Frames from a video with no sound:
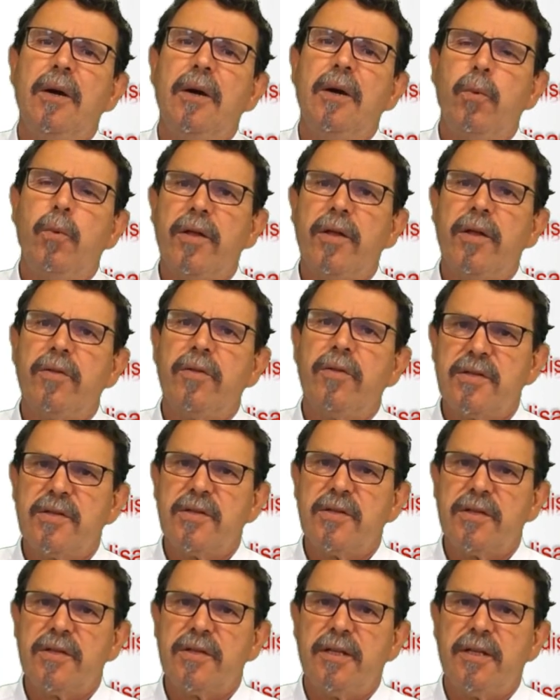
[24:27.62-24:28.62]
where
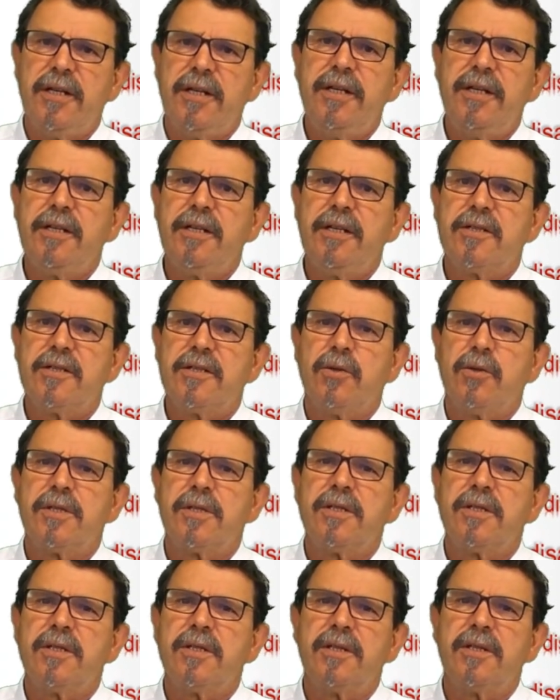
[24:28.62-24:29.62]
these heating
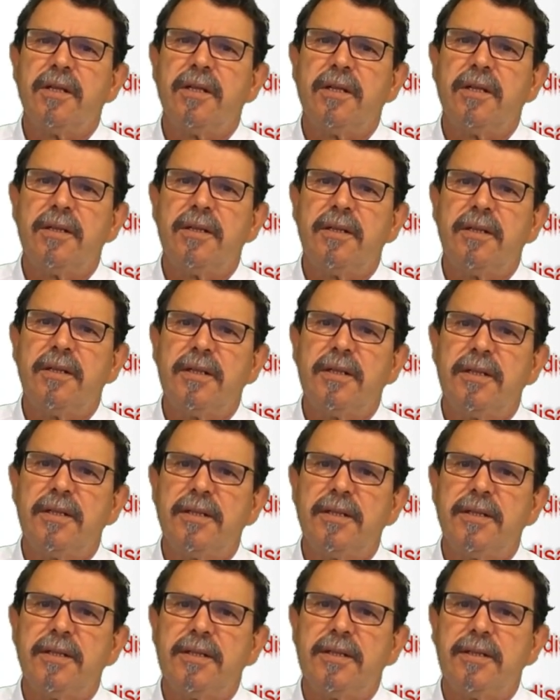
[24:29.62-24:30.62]
sources
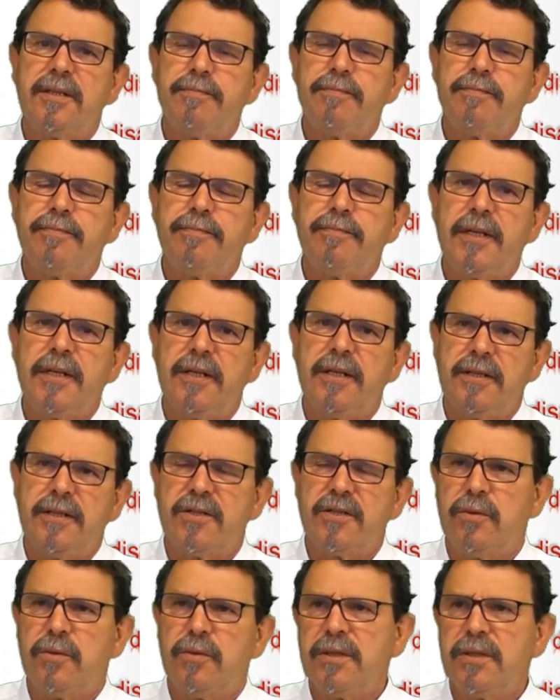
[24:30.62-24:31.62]
are
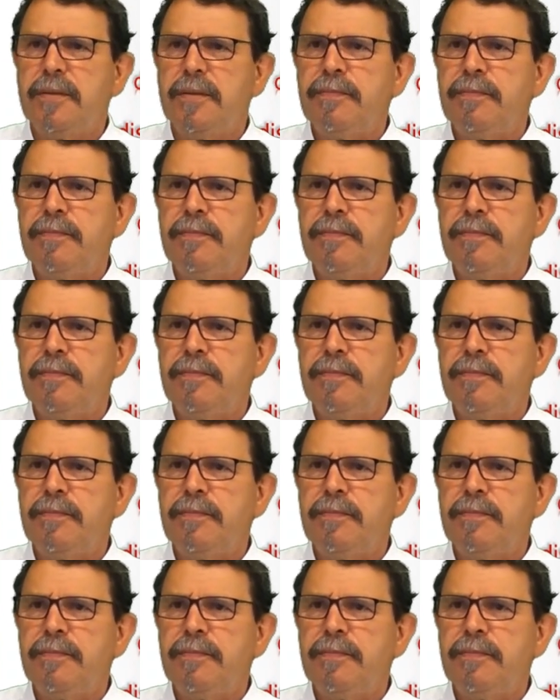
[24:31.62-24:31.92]
installed.